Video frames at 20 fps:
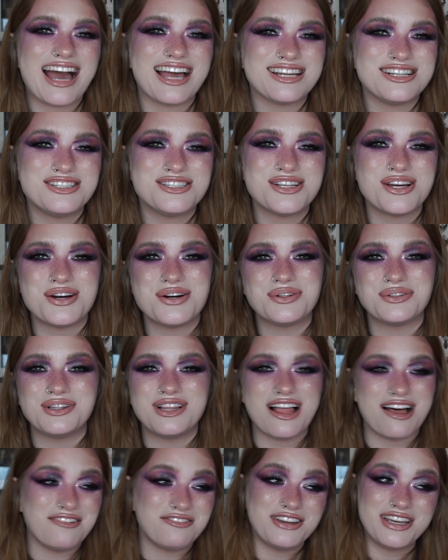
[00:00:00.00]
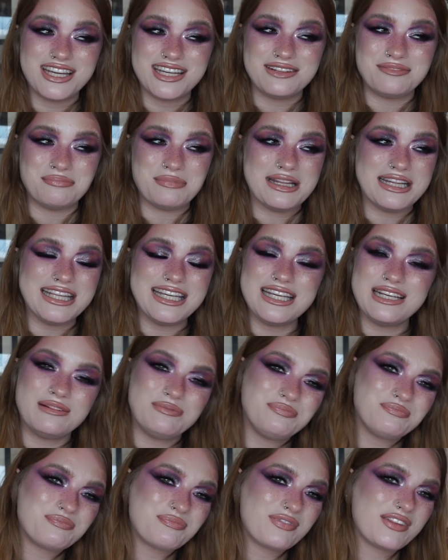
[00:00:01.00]
I don't love it. Millie,
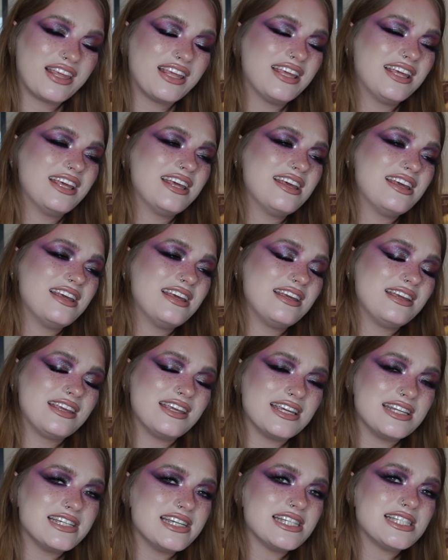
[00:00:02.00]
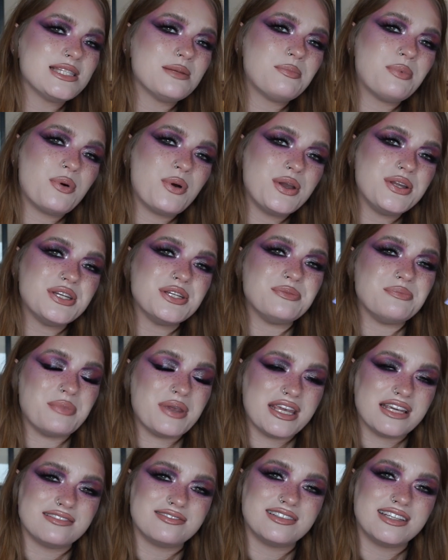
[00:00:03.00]
you disappointed
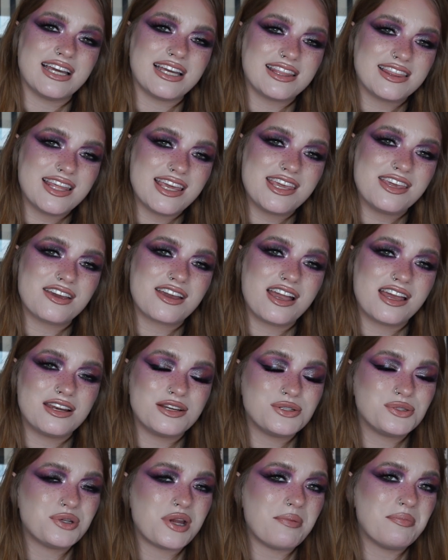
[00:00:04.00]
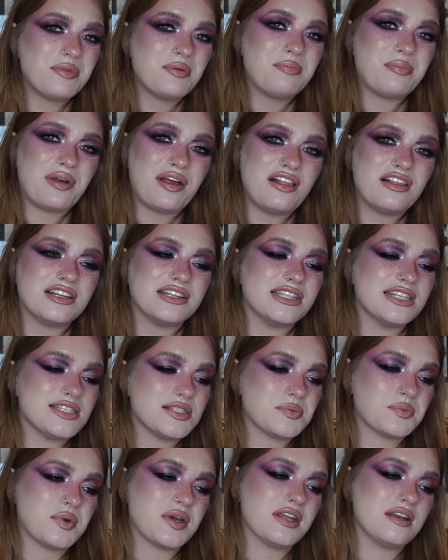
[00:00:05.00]
me. I think you kind of dropped the ball on
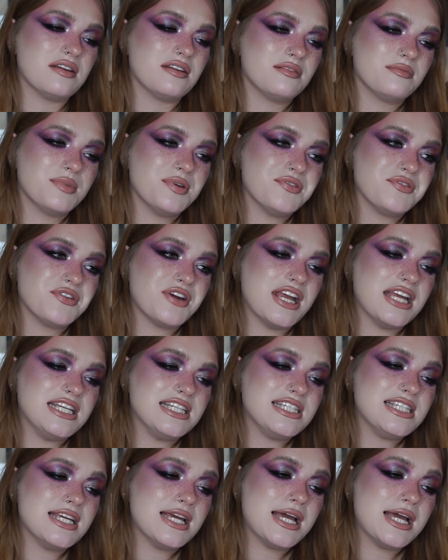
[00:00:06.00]
this one, my friend.